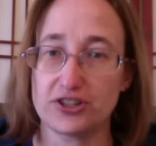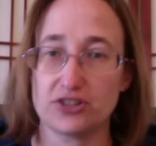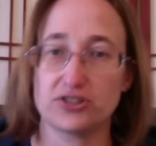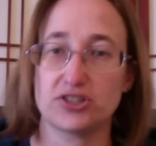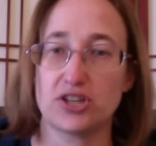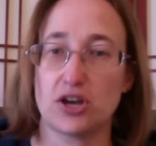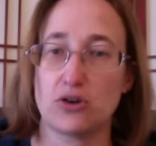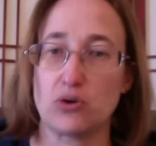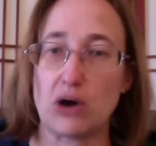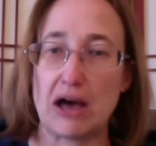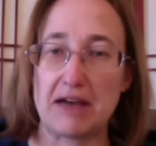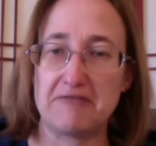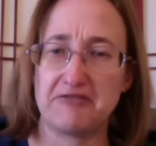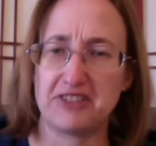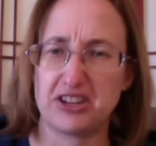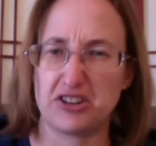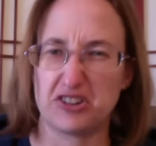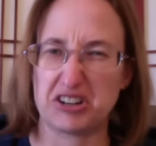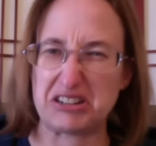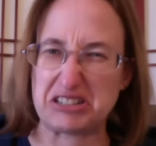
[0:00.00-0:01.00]
So I
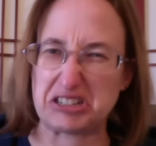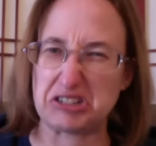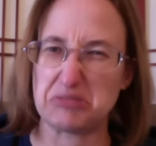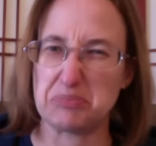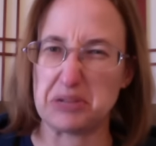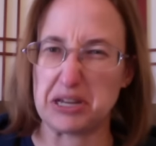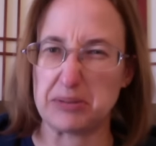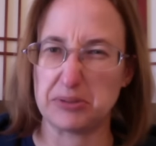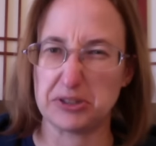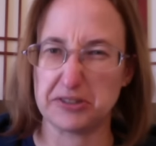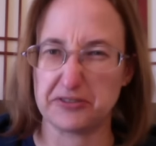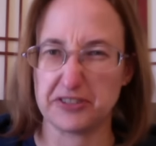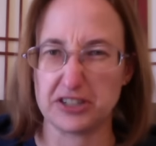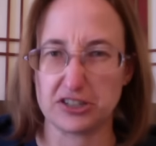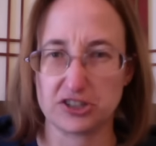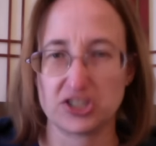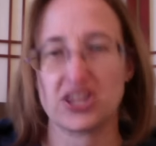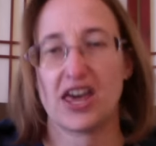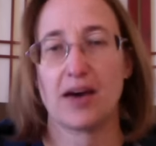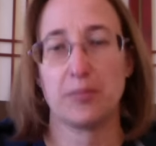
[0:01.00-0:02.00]
figure I should be able to
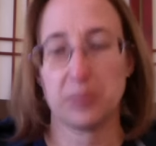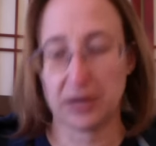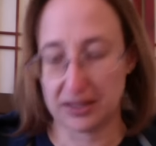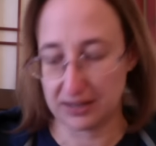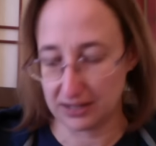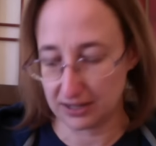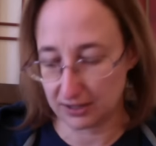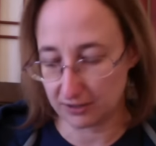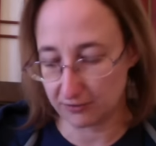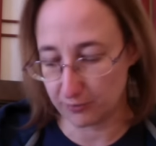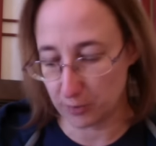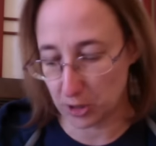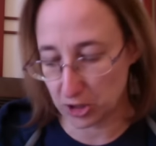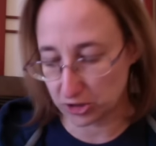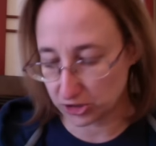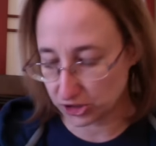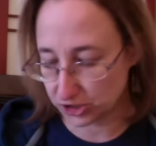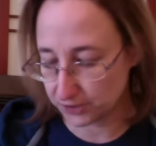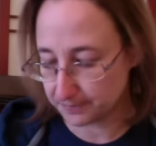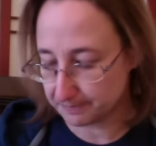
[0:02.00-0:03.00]
finish that by the end of
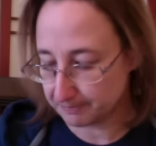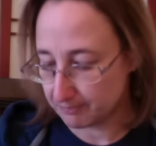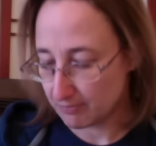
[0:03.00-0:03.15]
March.